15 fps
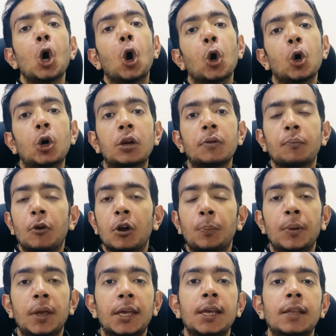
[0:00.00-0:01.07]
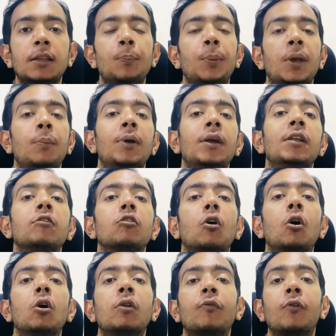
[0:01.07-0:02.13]
or for making the payments
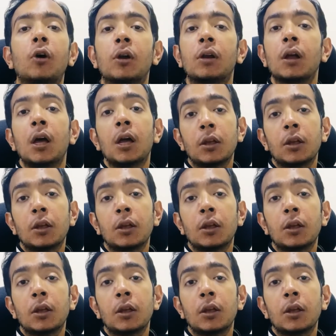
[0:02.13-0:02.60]
or for